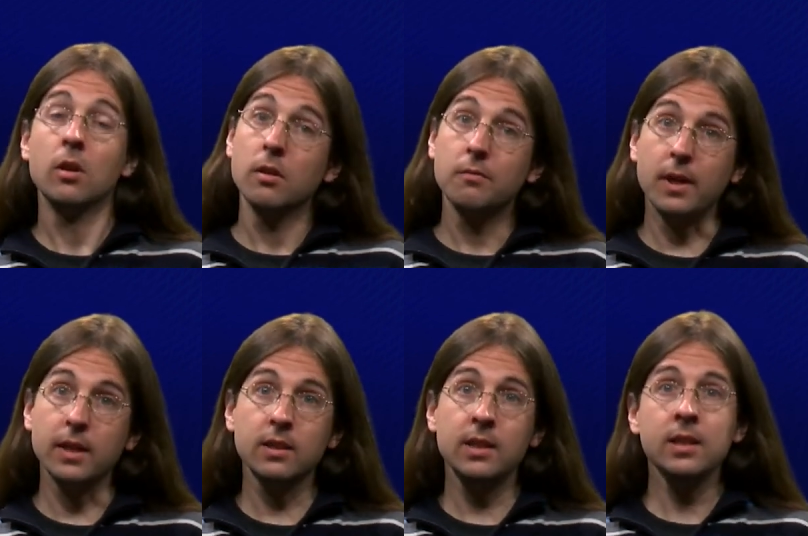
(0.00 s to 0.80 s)

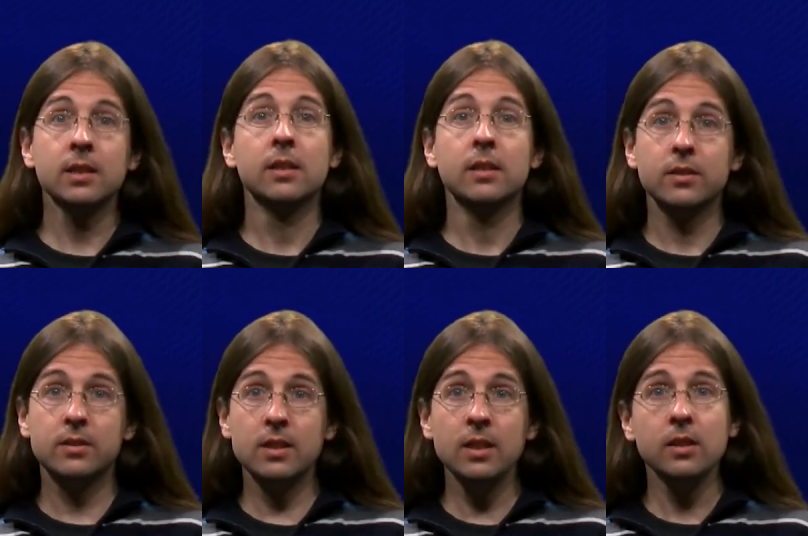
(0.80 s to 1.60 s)
Finally,
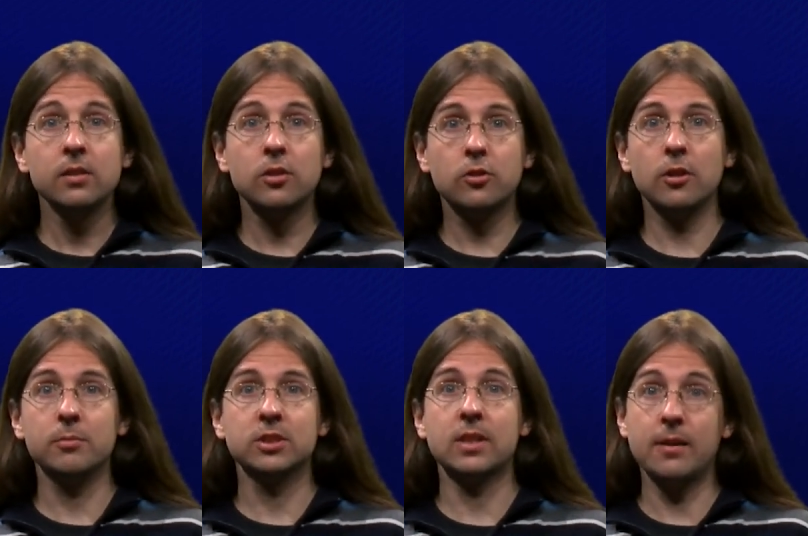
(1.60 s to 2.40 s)
D
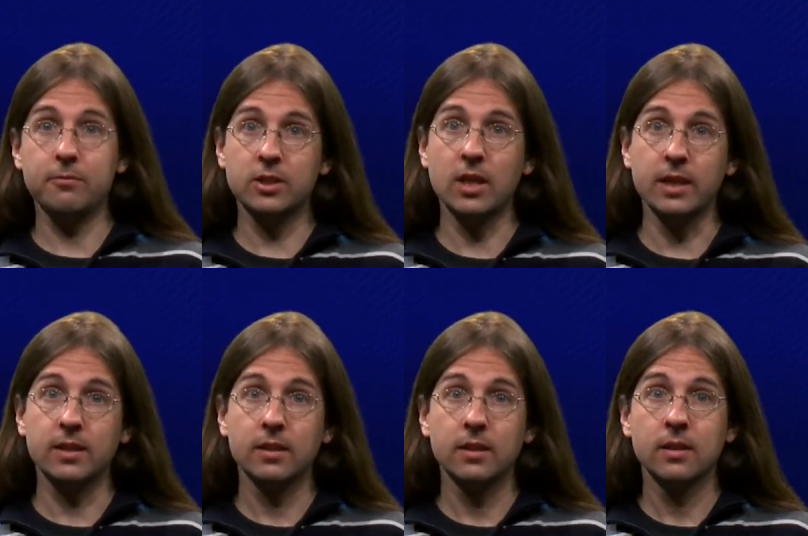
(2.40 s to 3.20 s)
determines the average height,
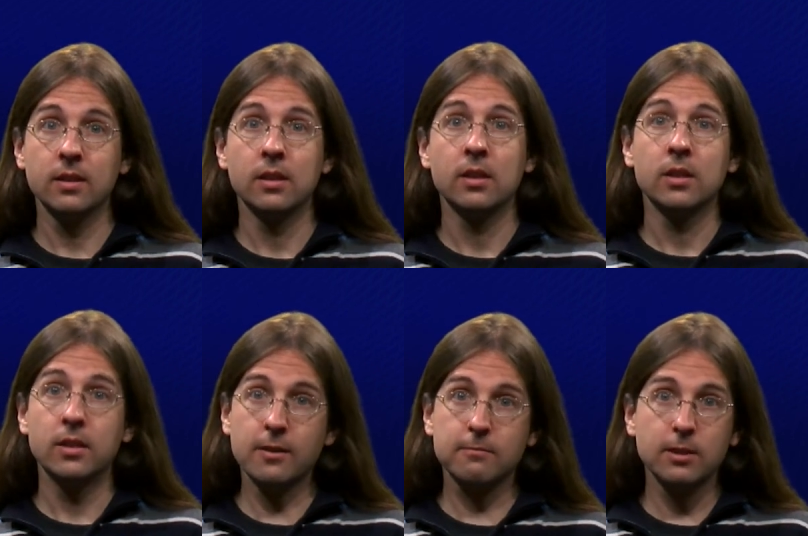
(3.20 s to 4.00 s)
the
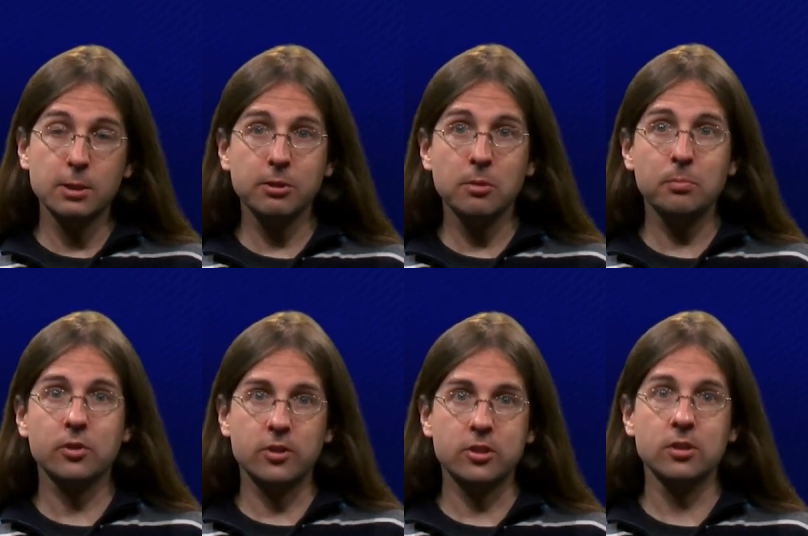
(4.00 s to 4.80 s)
equilibrium
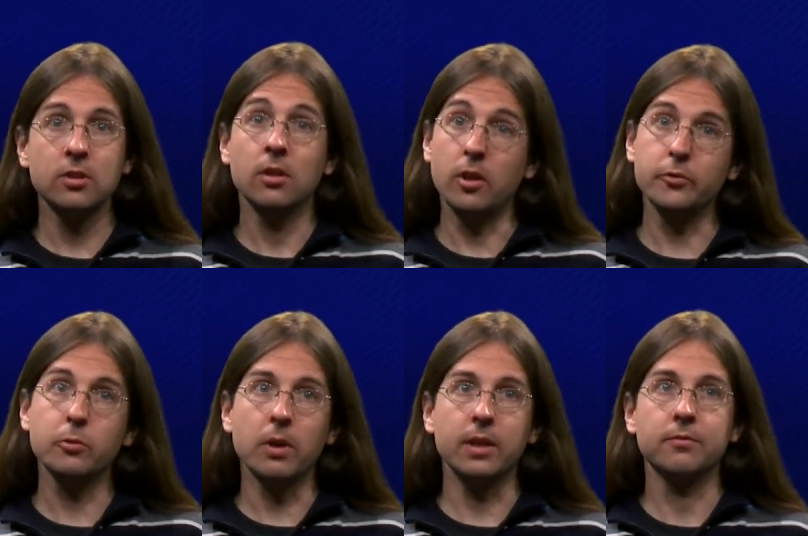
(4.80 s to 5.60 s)
position of the
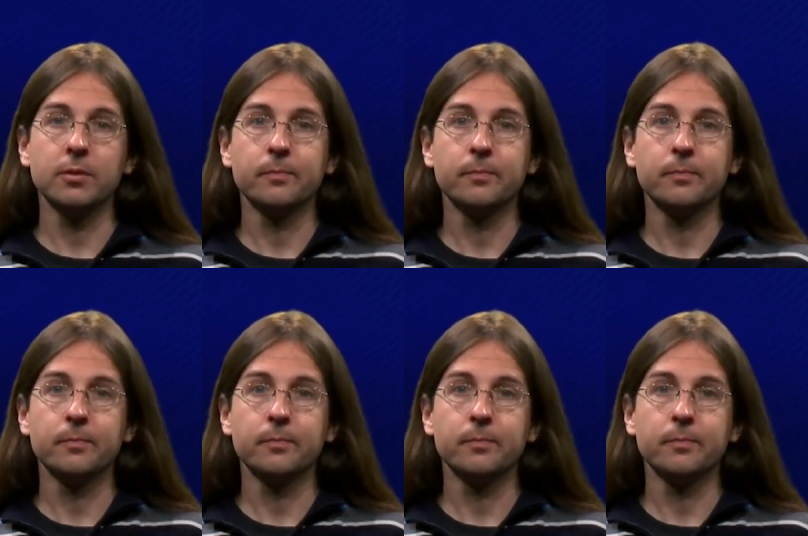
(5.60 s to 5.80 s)
wave.